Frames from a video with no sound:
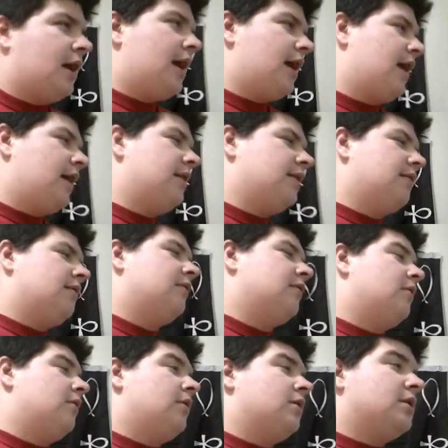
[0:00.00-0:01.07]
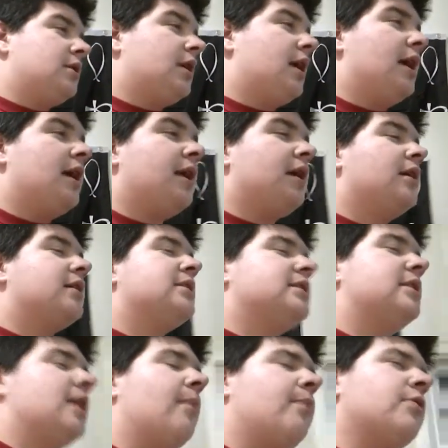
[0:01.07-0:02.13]
and taking a
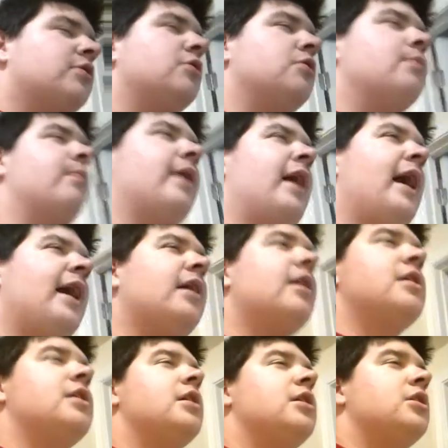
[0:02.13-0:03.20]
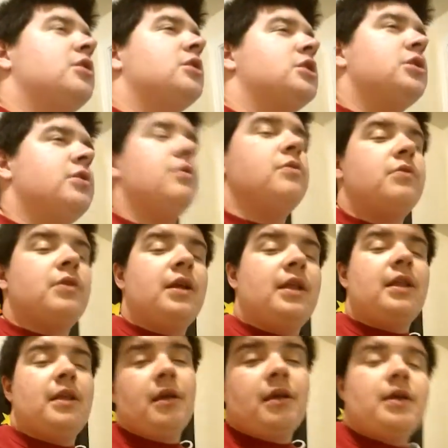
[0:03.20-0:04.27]
step or two back so you
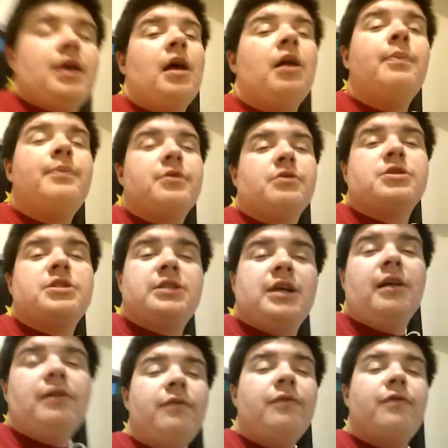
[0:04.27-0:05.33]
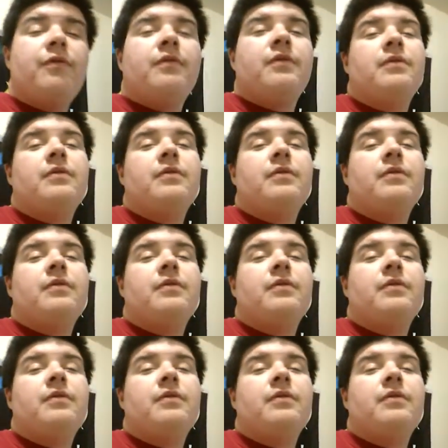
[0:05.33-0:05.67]
can help yourself.